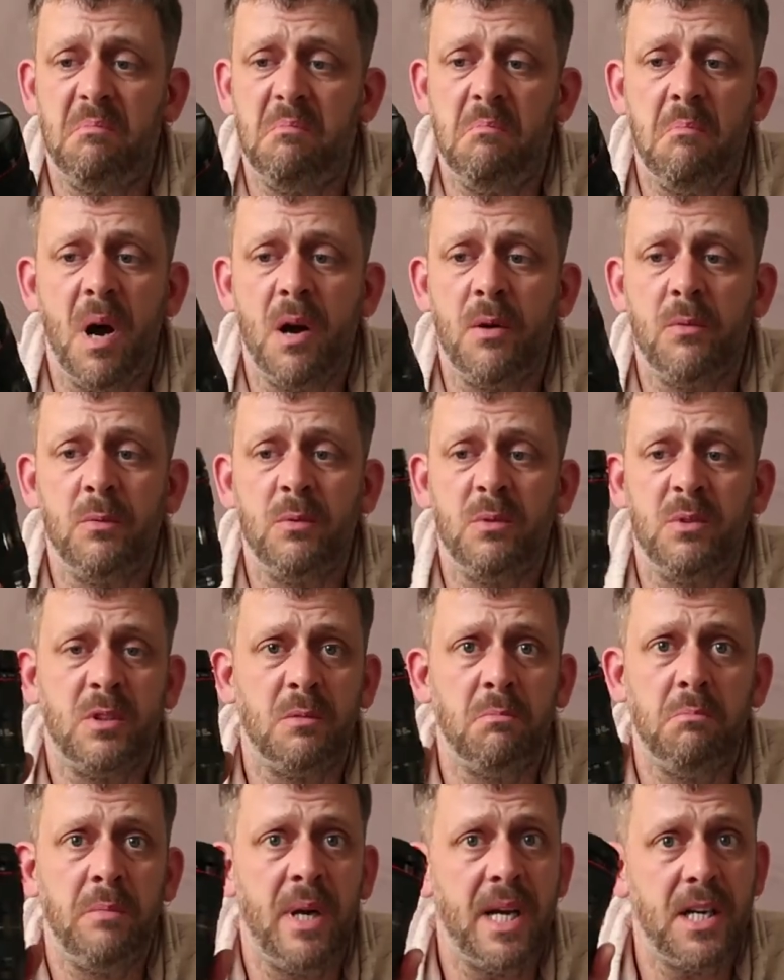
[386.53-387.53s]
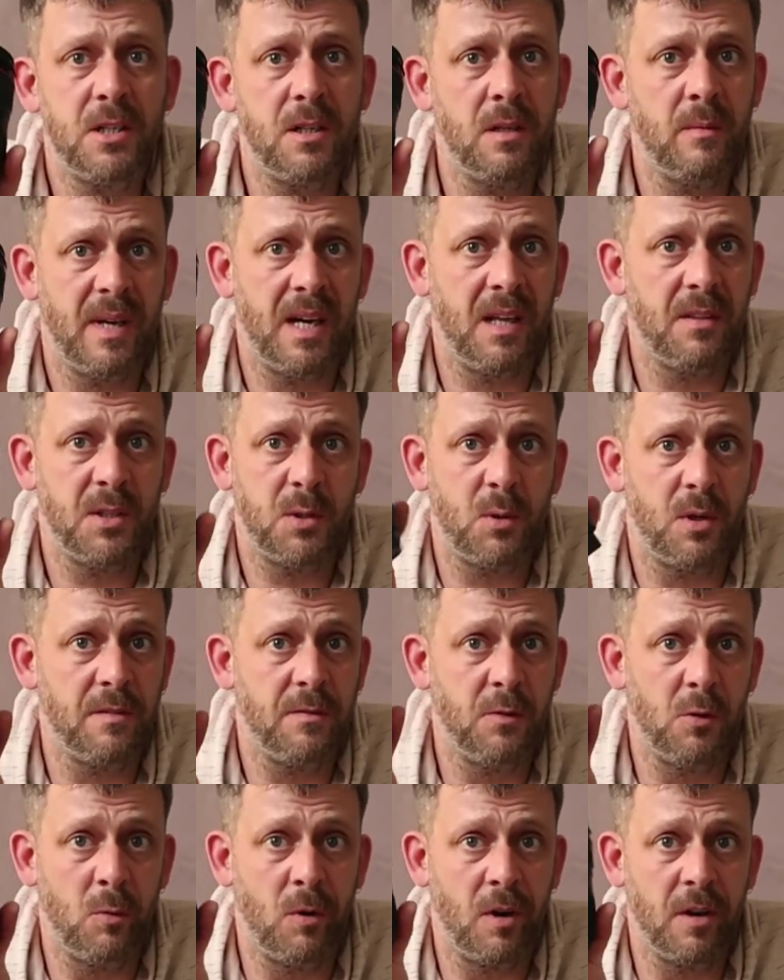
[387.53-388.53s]
moaned and bitched about the
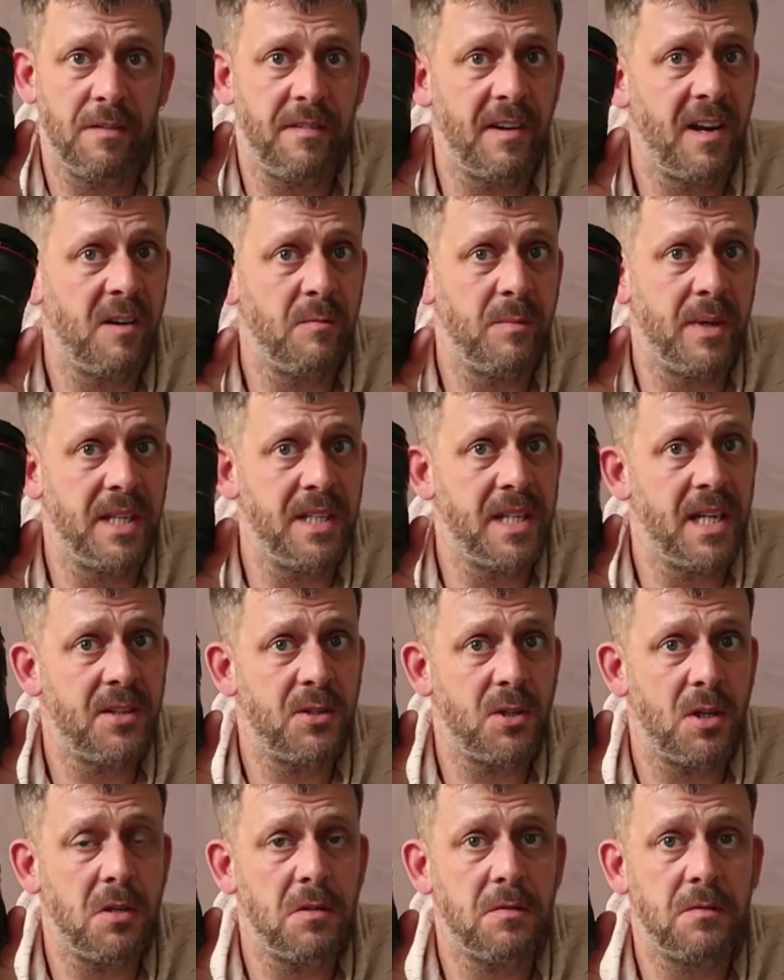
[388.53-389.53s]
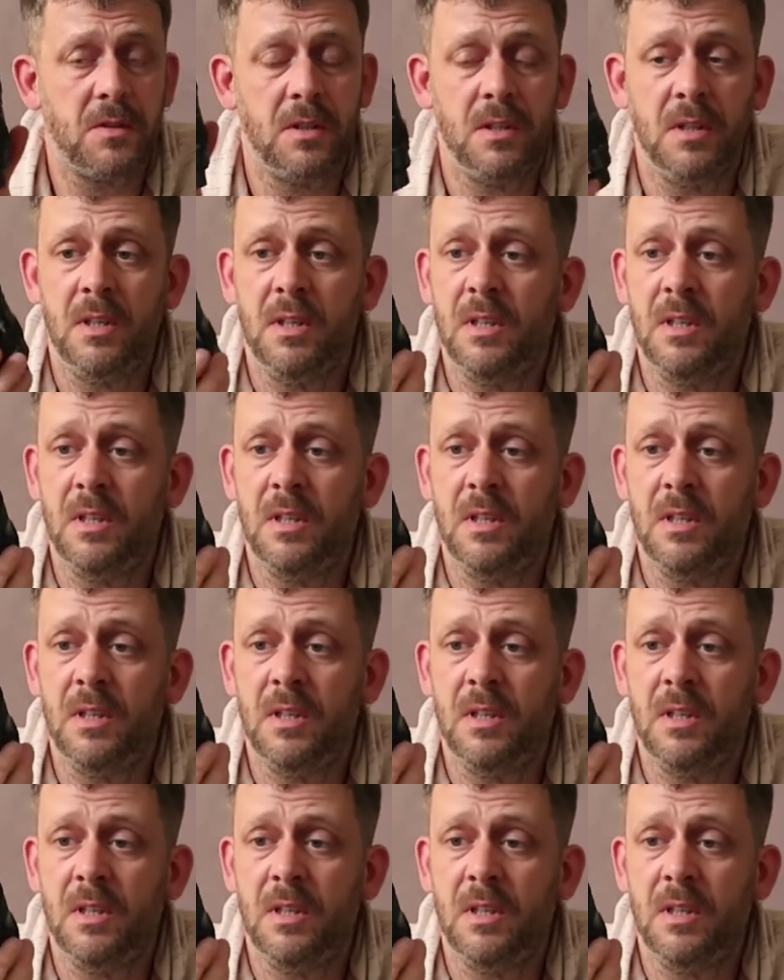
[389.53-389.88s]
24-105 being dead soft.